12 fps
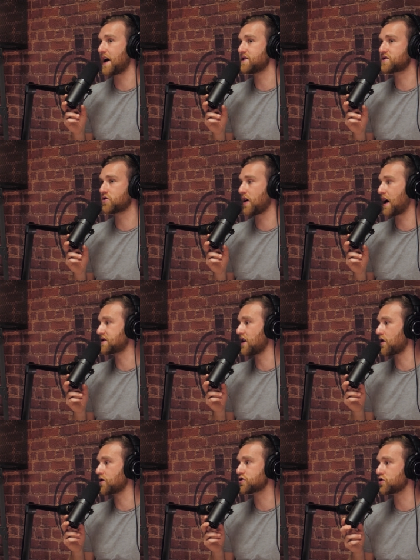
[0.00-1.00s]
guy's cracked
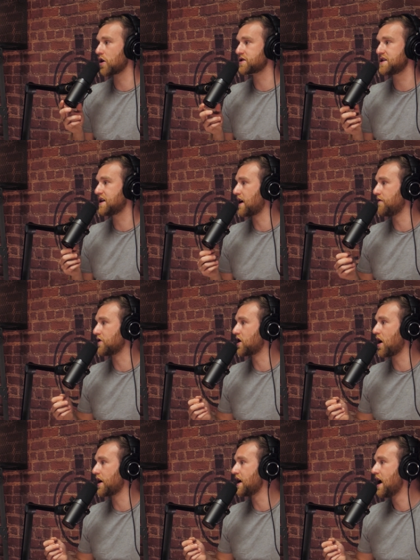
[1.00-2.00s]
out on drugs. He could have a
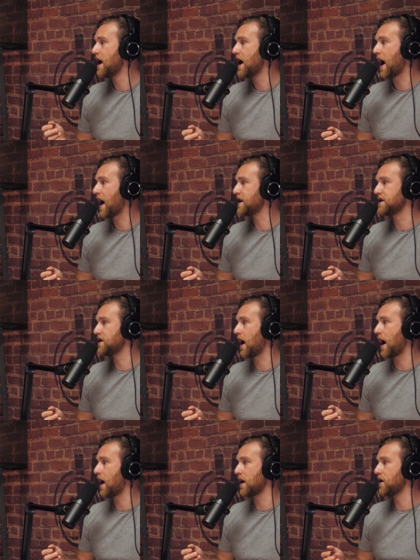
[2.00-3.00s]
gun. I need,
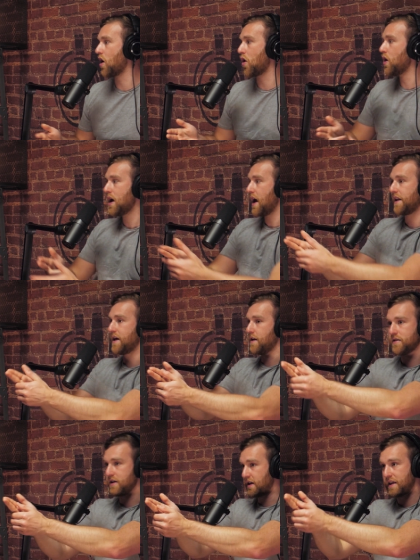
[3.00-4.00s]
and
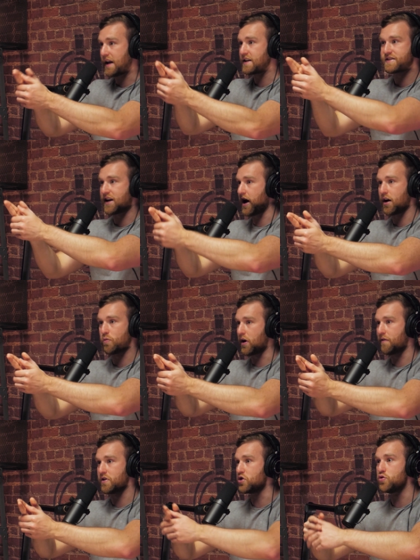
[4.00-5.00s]
they get scared,
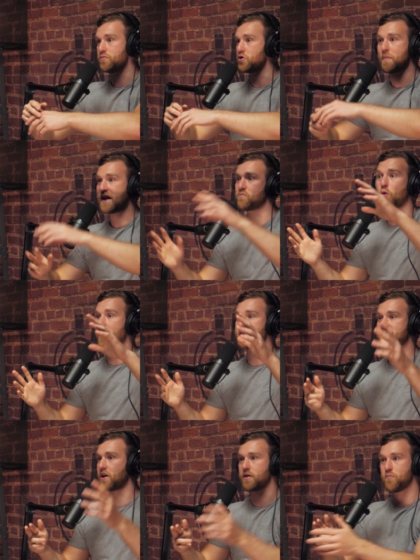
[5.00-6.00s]
whatever. You make one
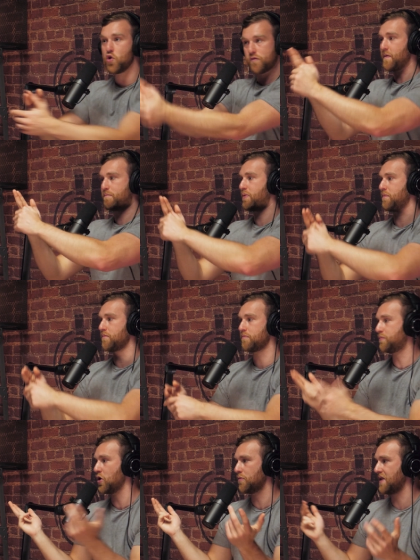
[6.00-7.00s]
sudden move and
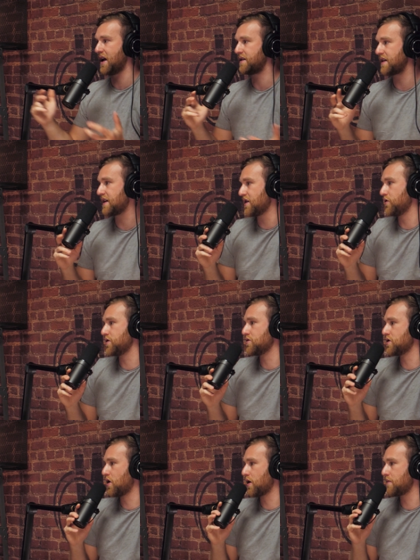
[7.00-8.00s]
boom, they kill you.
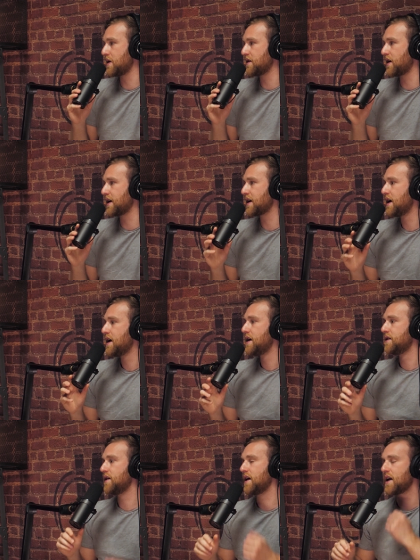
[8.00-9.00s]
You know what I mean? Like,
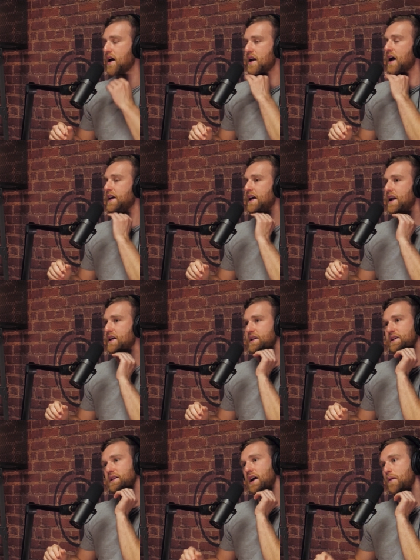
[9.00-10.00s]
and I get it
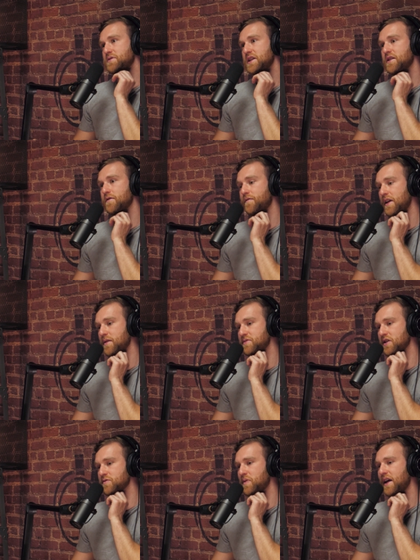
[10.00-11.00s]
that cops need to defend
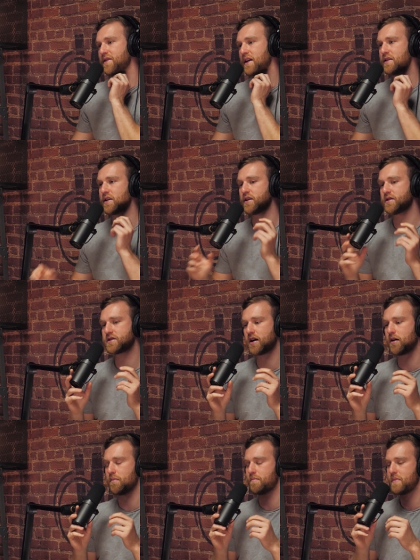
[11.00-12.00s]
themselves, but I think there is,
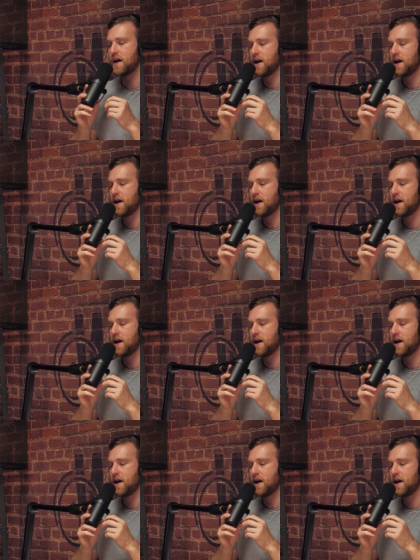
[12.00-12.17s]
again,